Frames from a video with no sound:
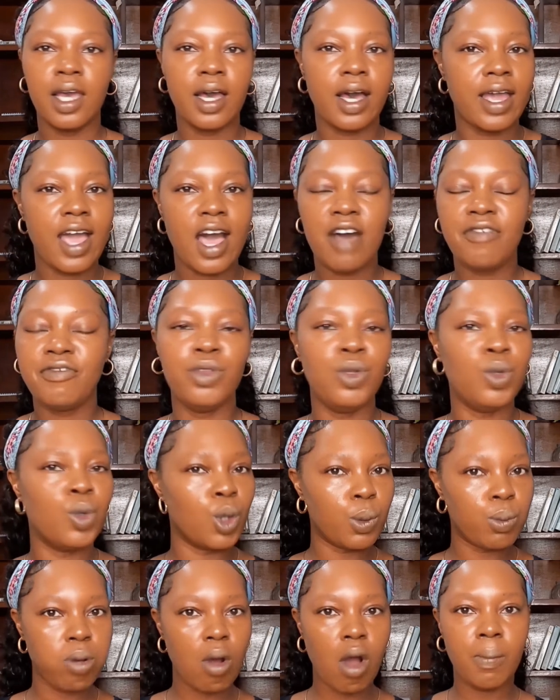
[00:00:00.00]
I have
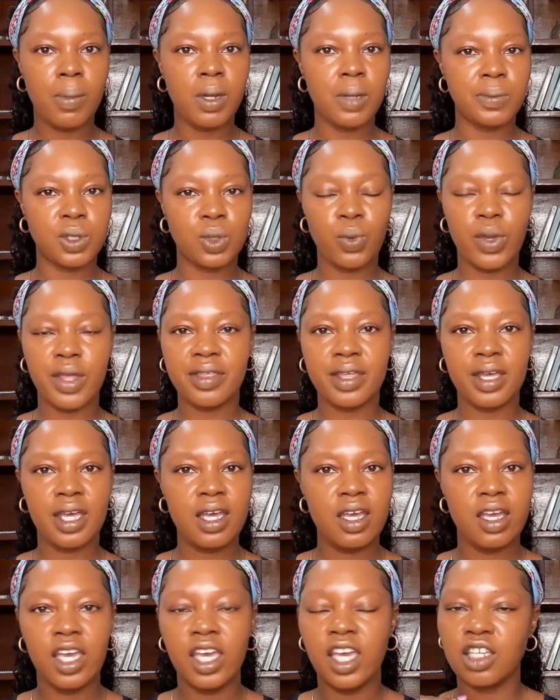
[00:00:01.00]
no problems with
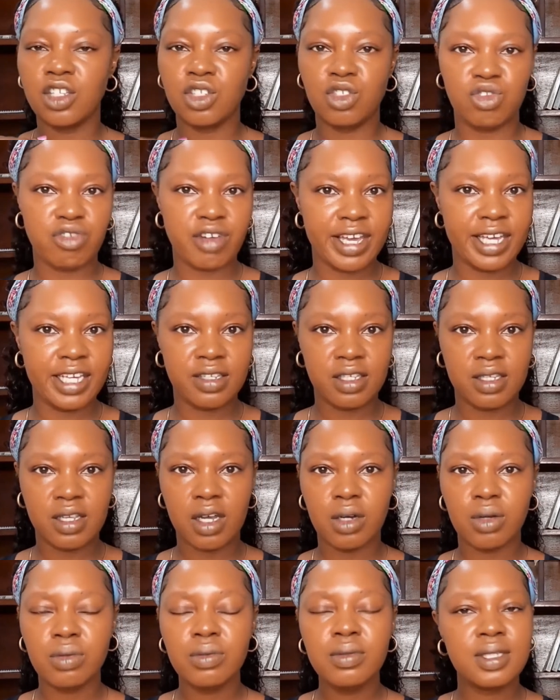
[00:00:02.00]
it. It dries
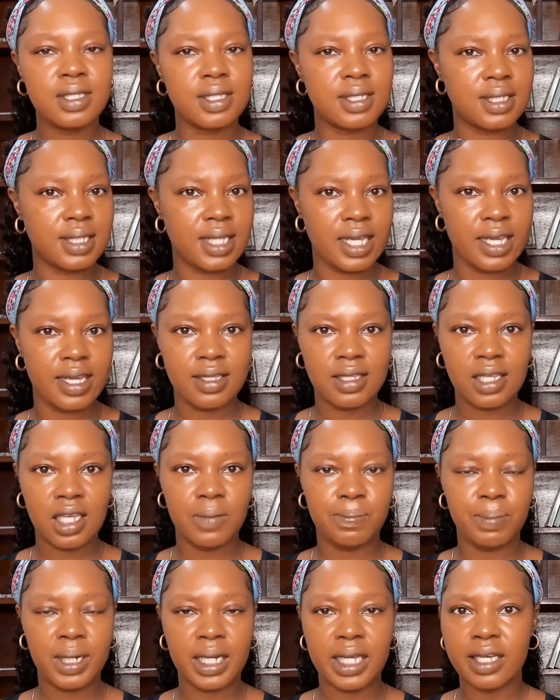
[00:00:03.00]
down, stays
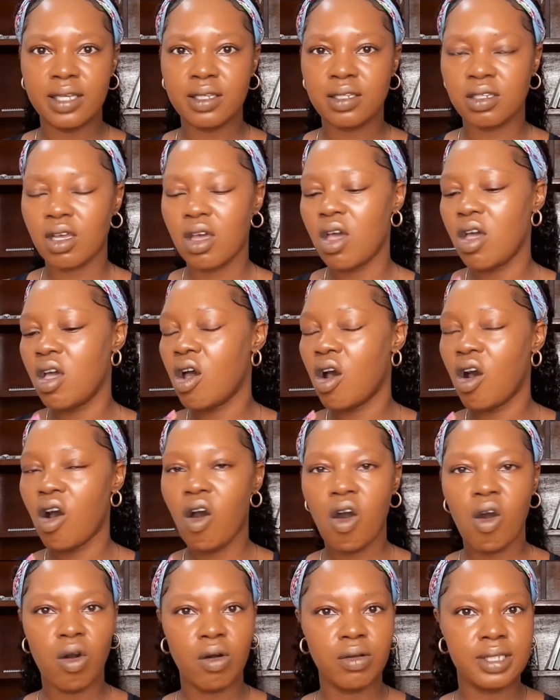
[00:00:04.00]
in place
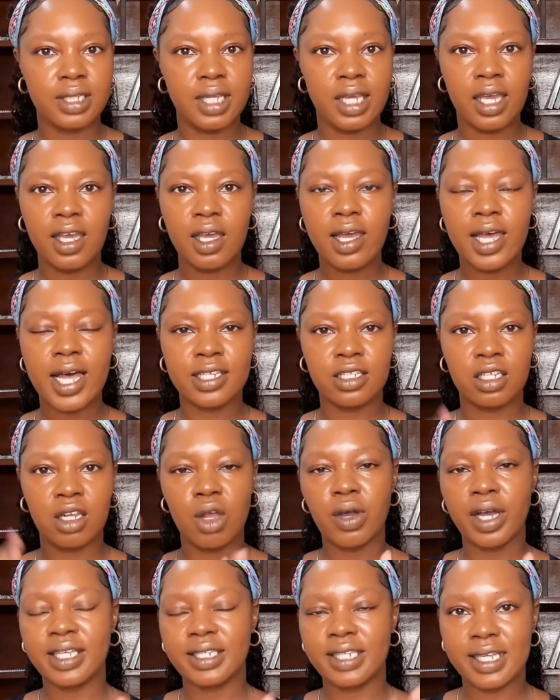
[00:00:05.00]
all day. As
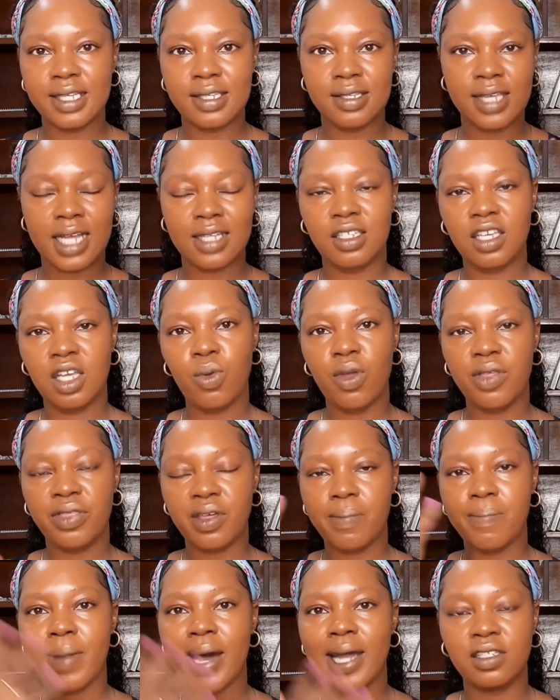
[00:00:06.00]
long as I set it with a
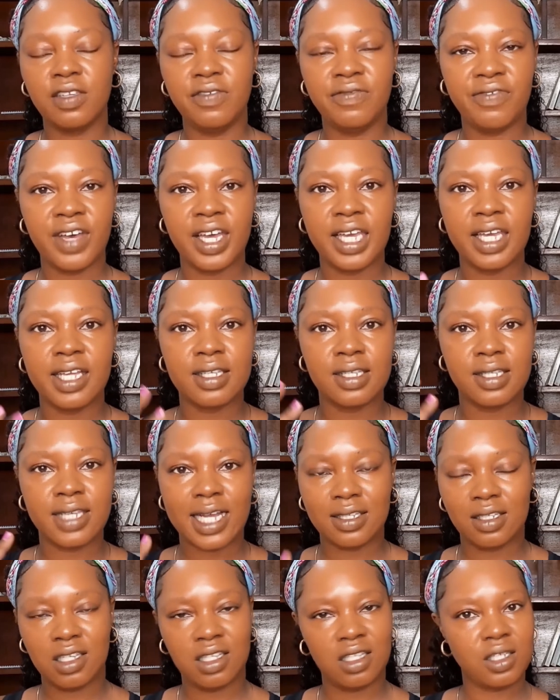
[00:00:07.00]
mattifying
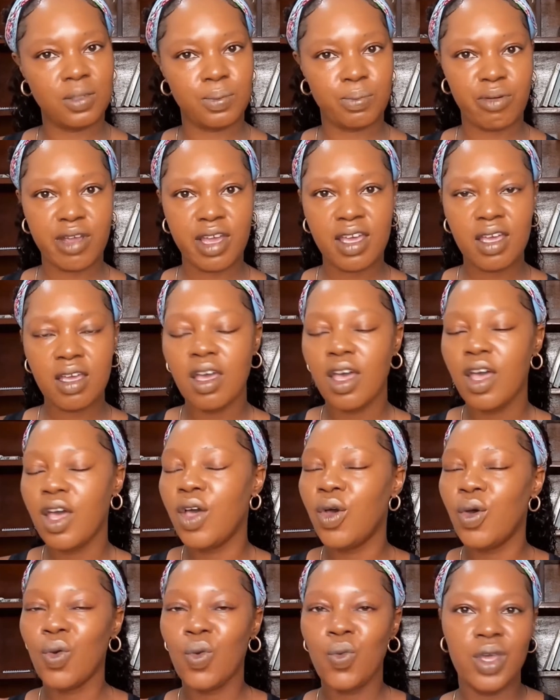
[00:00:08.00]
setting spray,
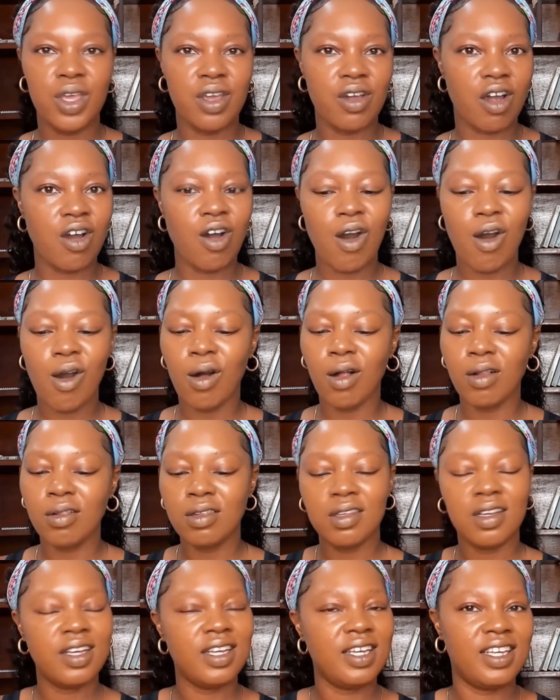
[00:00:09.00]
we are
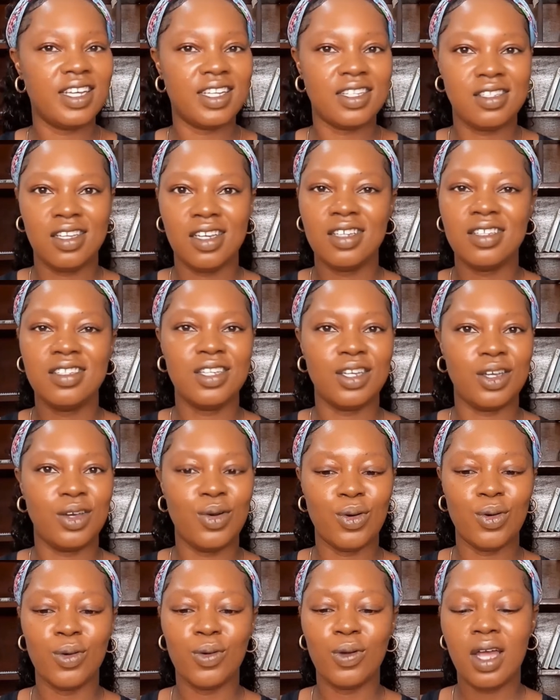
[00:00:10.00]
all good to
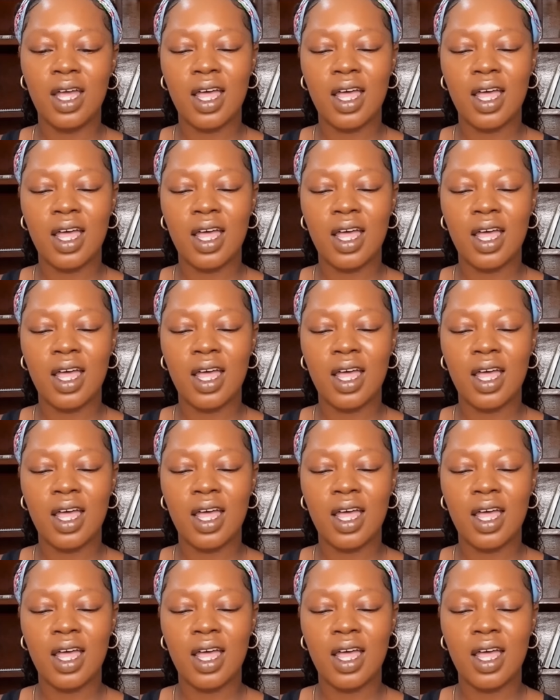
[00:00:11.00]
go.